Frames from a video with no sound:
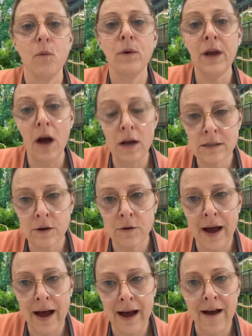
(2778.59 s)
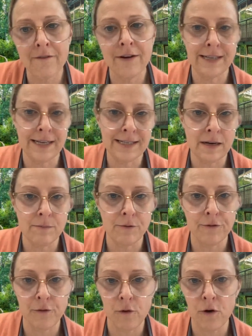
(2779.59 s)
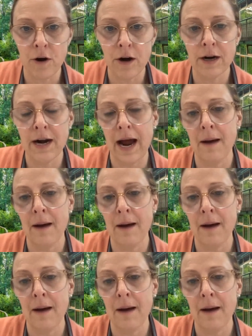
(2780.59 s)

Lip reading: We also have, as I said before,